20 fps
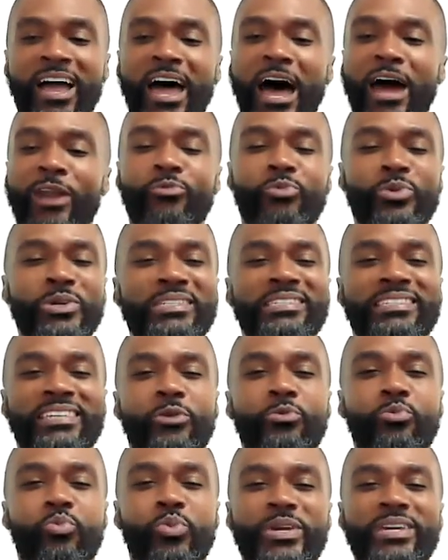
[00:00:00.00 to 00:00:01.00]
And we
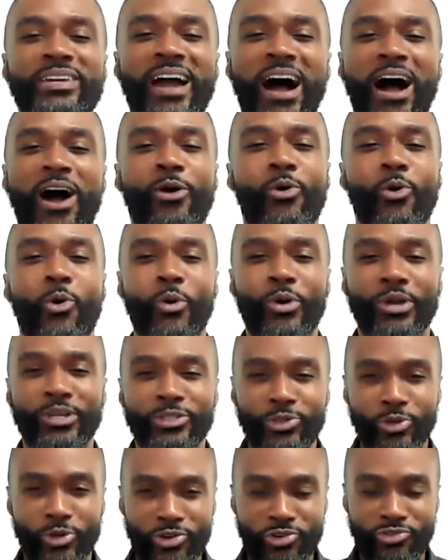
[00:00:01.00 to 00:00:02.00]
said we are going
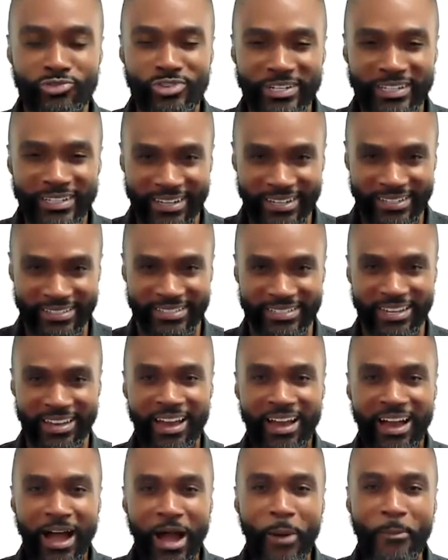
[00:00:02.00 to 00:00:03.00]
to create
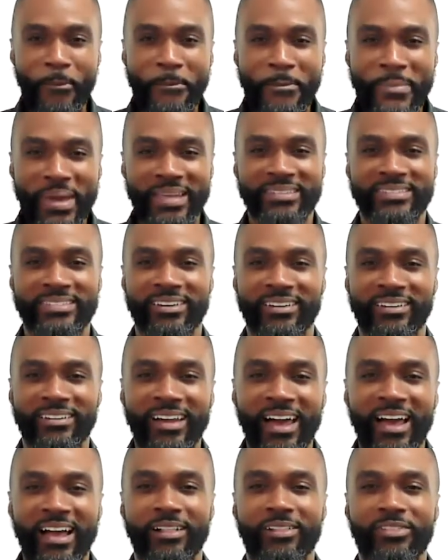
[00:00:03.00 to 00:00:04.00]
a mental
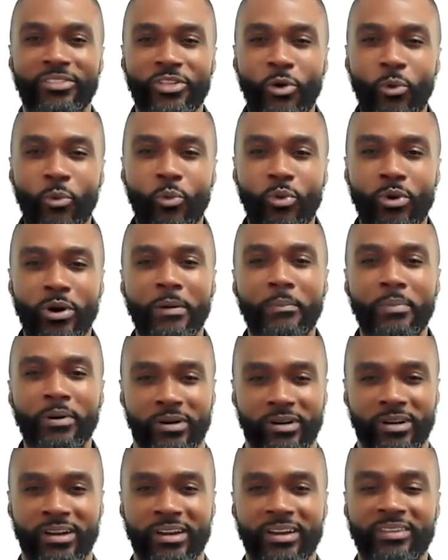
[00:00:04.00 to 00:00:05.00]
health workbook
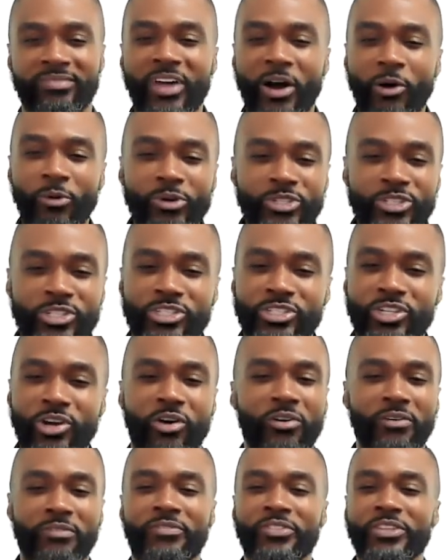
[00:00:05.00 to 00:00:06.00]
that will
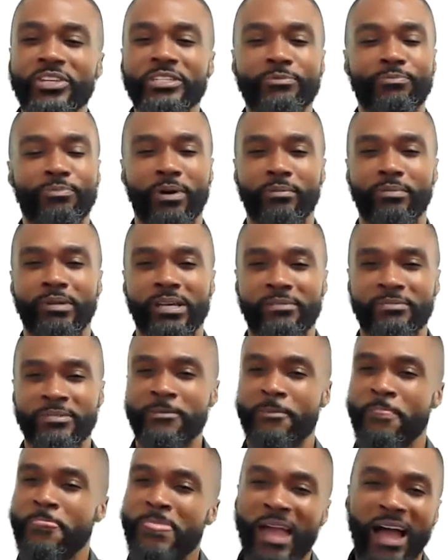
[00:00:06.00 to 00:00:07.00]
solve these
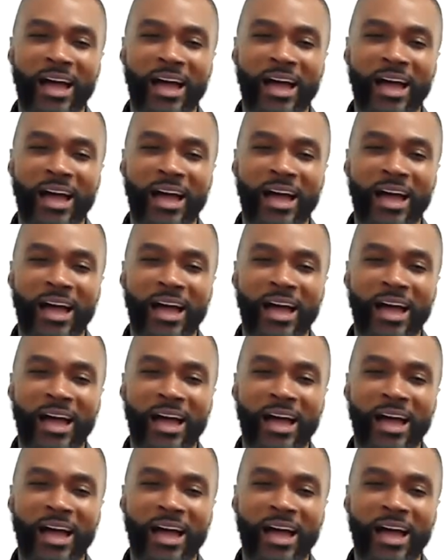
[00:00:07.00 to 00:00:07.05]
problems.